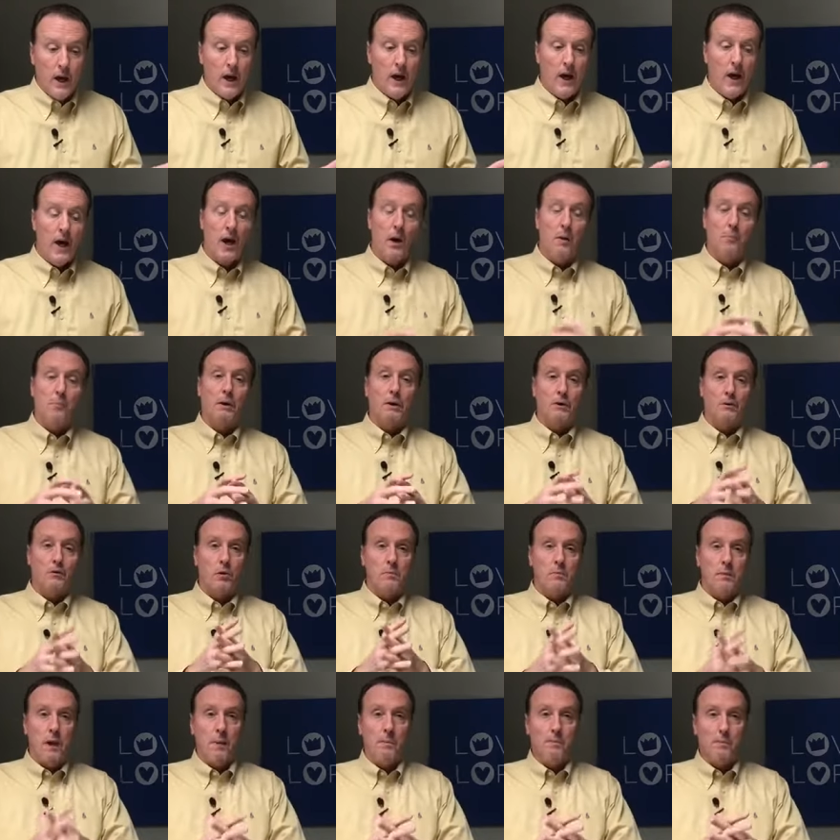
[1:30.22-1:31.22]
Uh, but
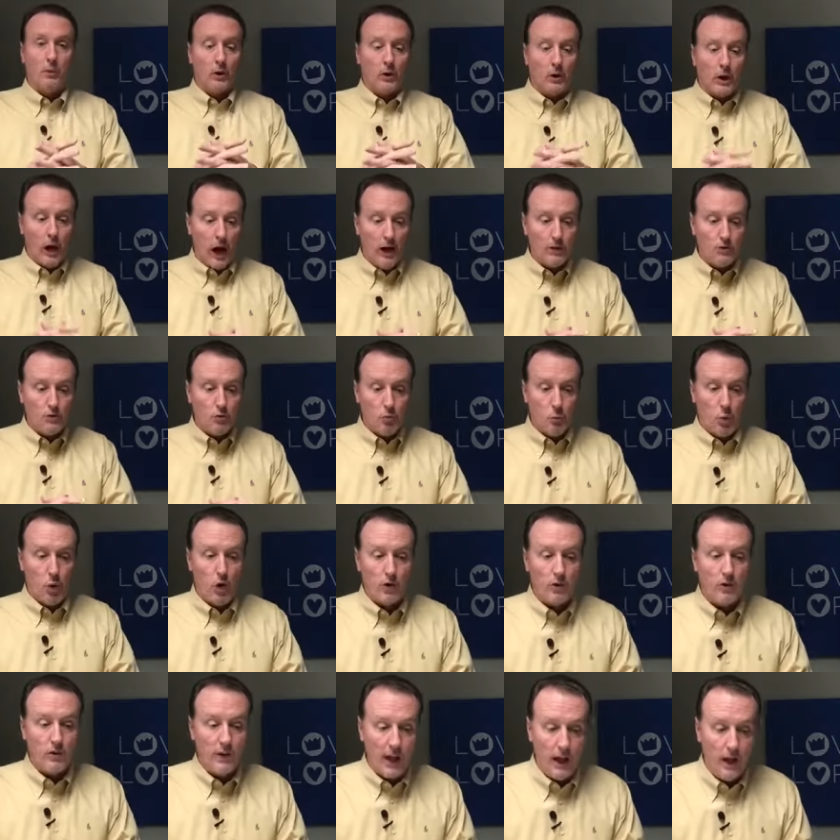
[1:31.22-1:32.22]
remember, God's
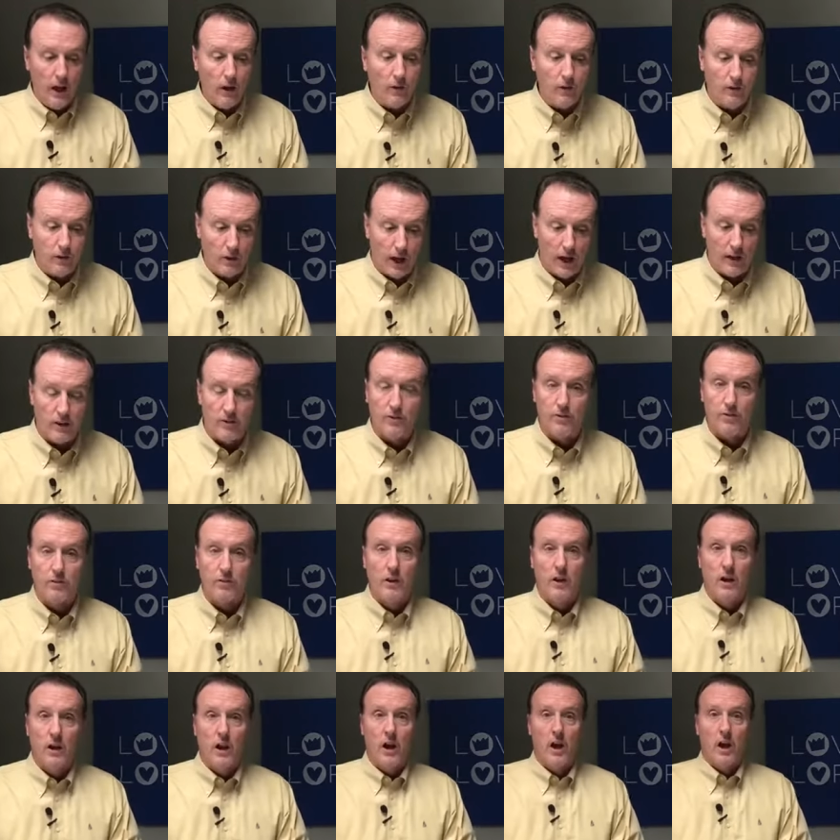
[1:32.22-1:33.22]
Word tells
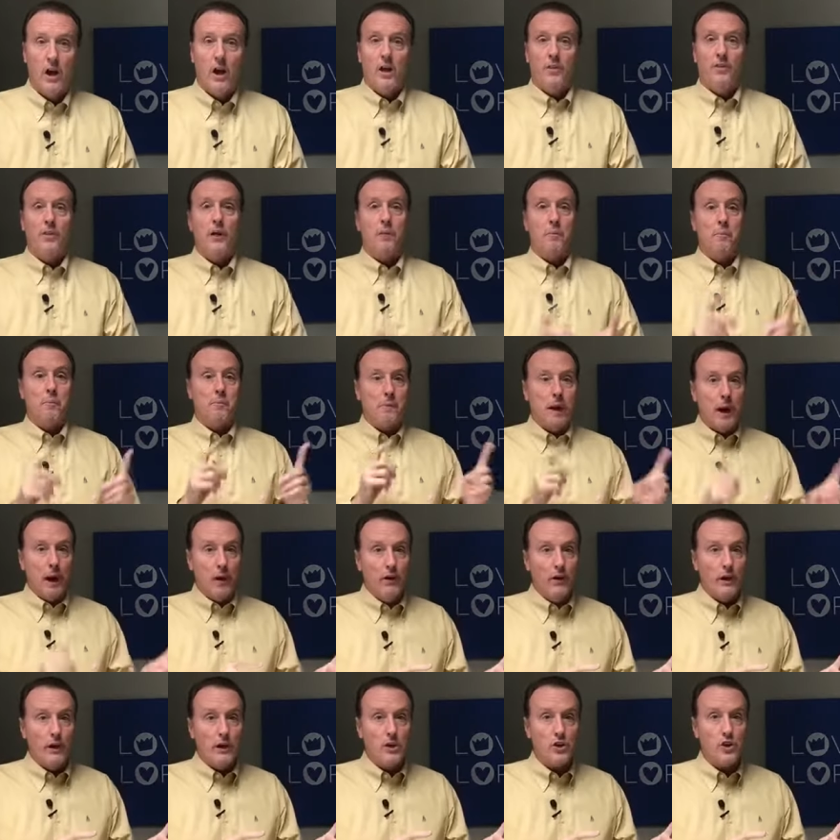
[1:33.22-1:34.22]
us that
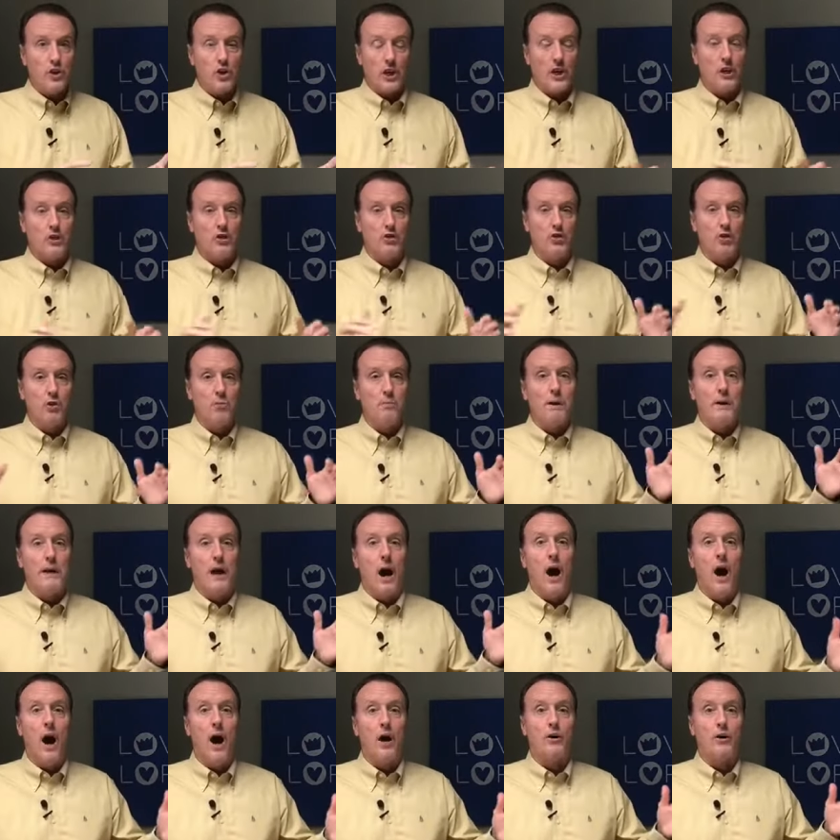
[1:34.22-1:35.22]
marriage is to be
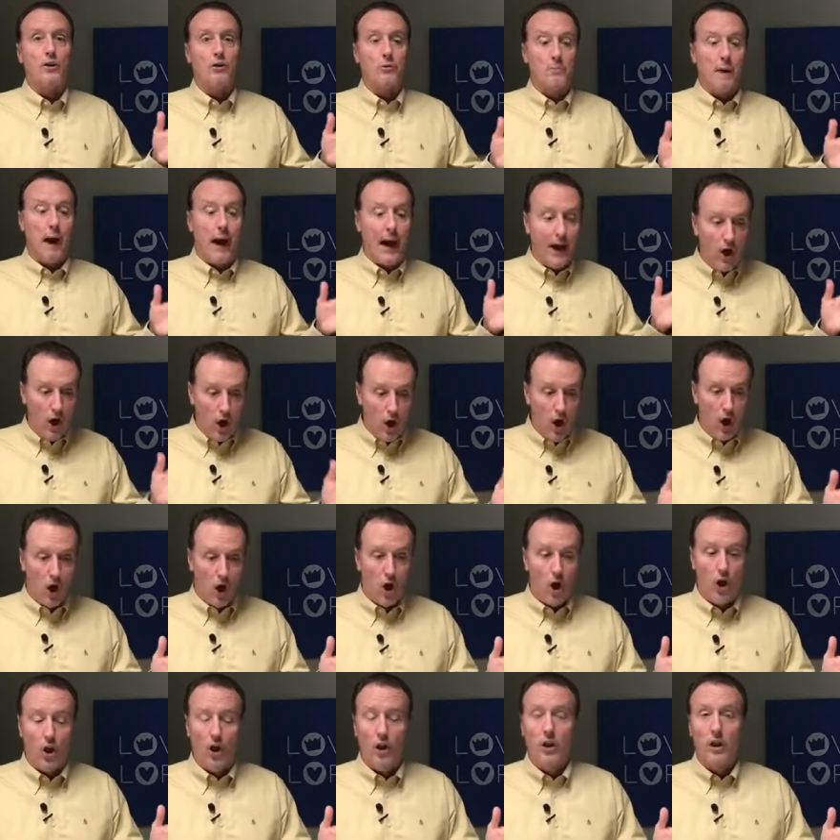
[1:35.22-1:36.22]
honored by
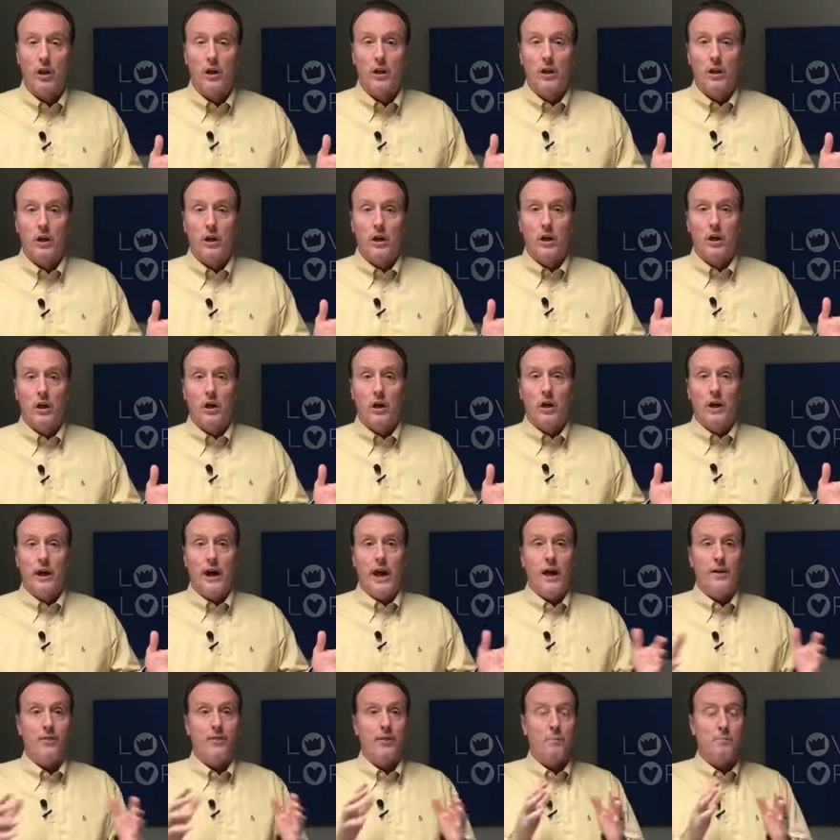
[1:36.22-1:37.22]
all
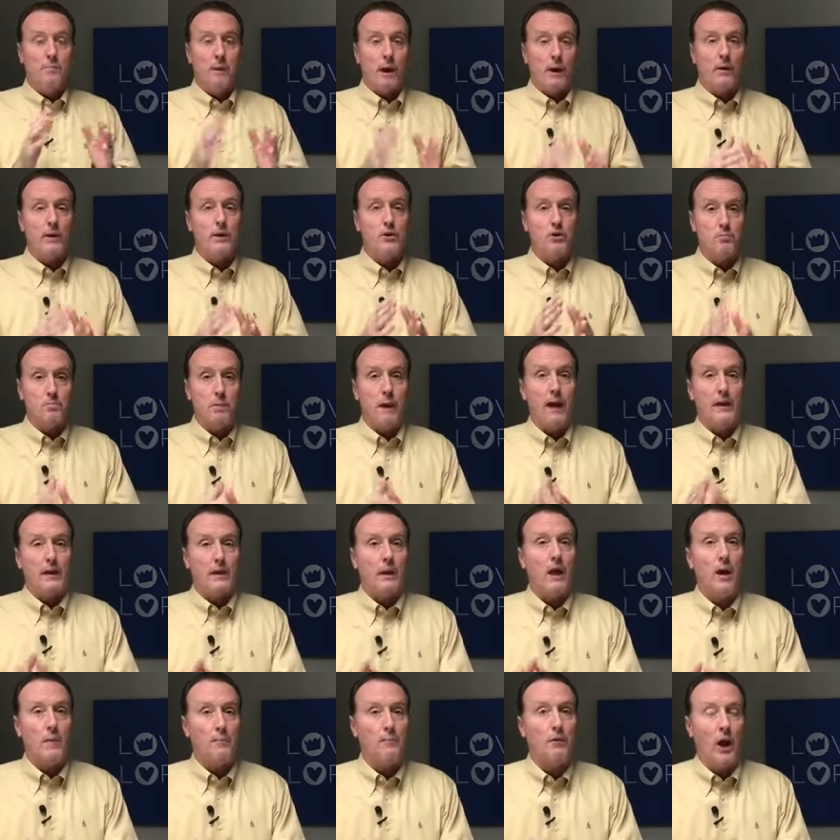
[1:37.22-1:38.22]
and the marriage
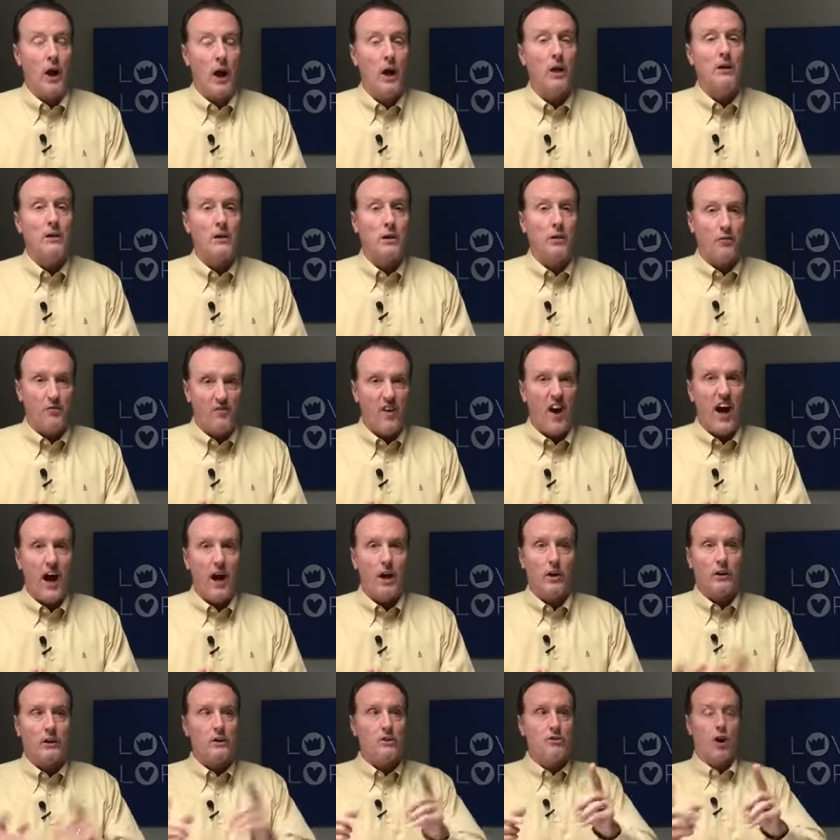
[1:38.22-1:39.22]
bed kept
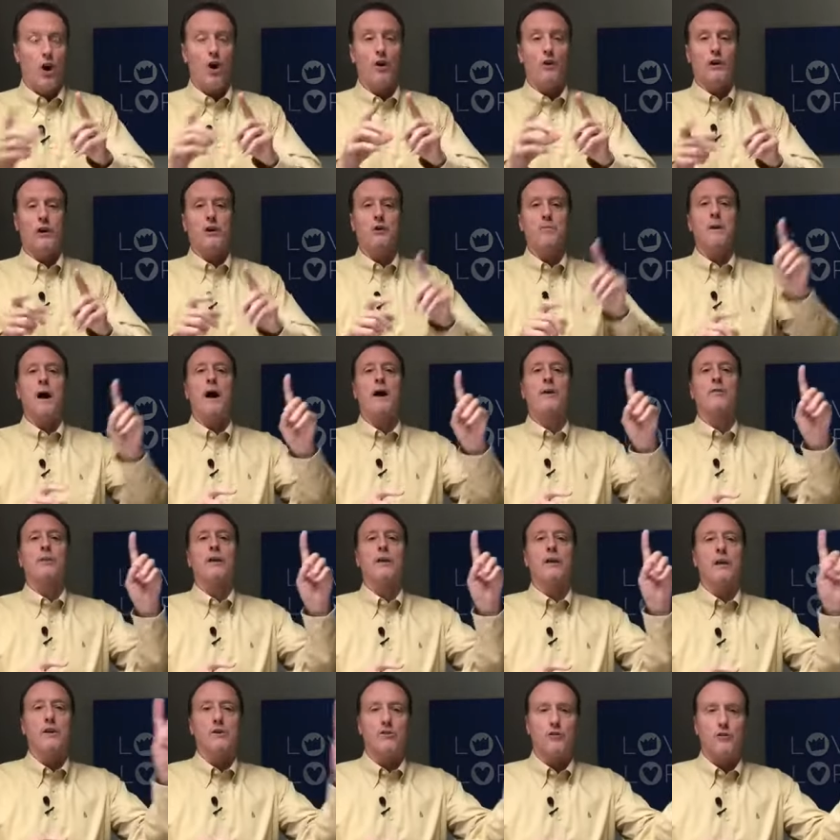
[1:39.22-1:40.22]
undefiled. He's talking about
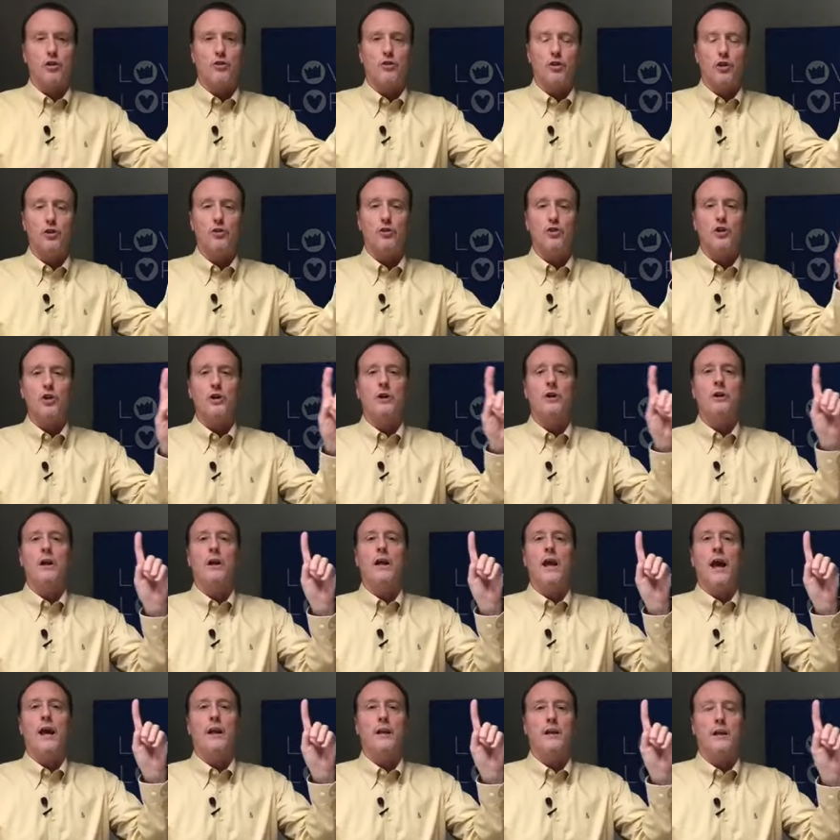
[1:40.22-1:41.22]
the institution
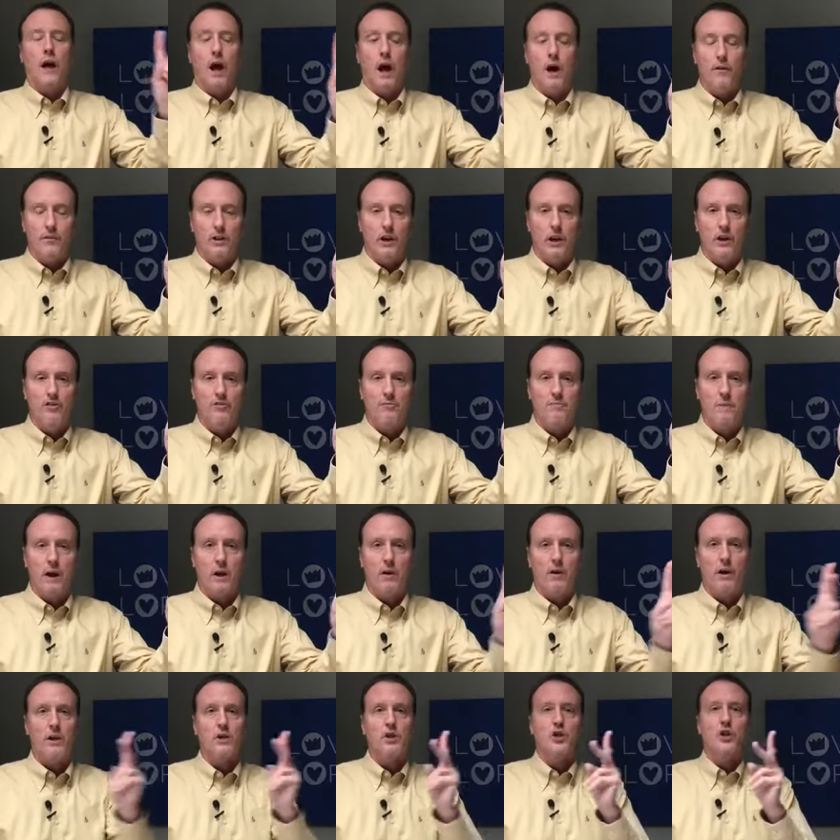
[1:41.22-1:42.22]
and covenant of
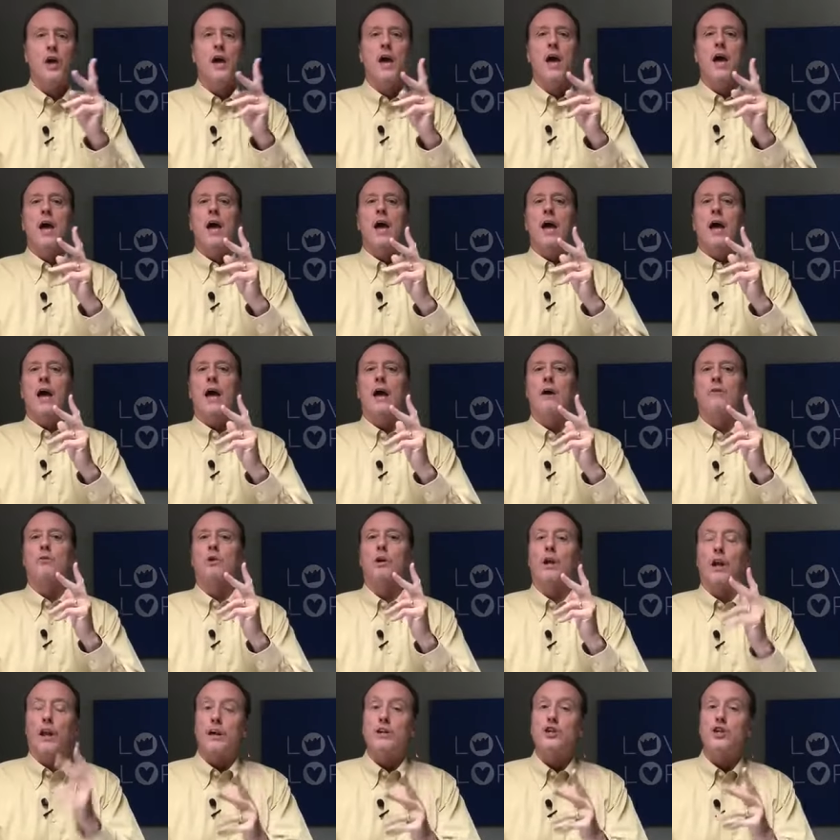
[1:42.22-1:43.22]
marriage and
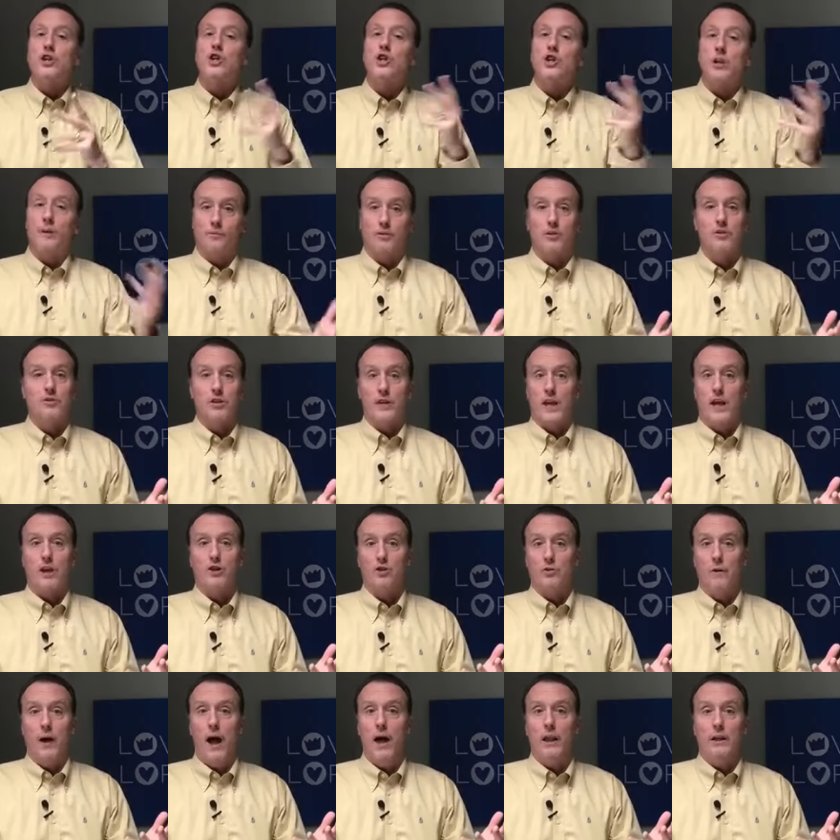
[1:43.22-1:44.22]
relationships and
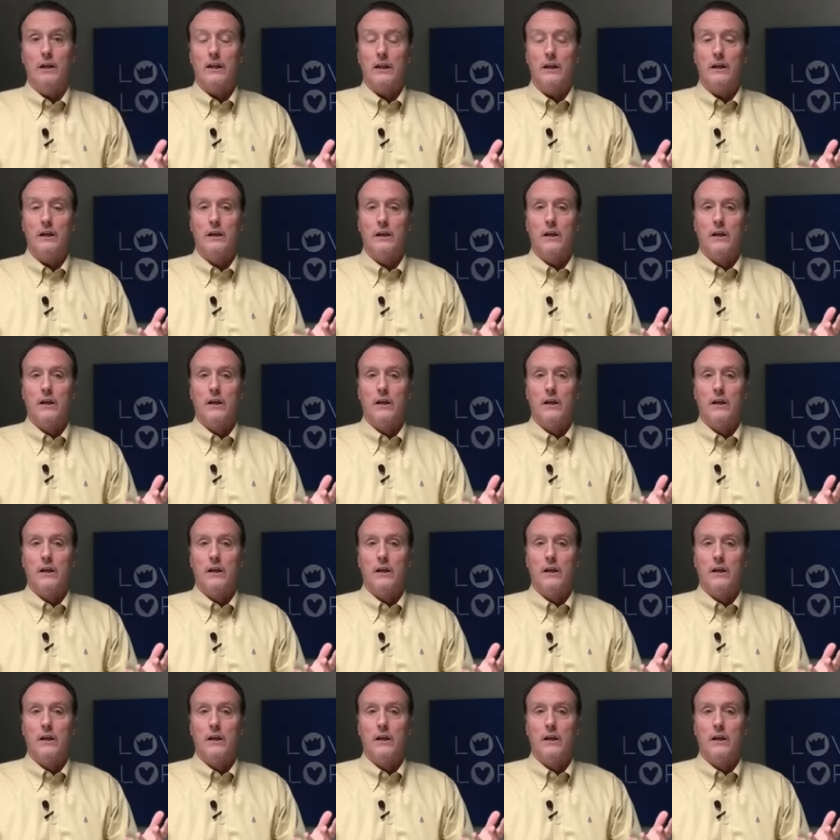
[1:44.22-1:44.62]
sexuality,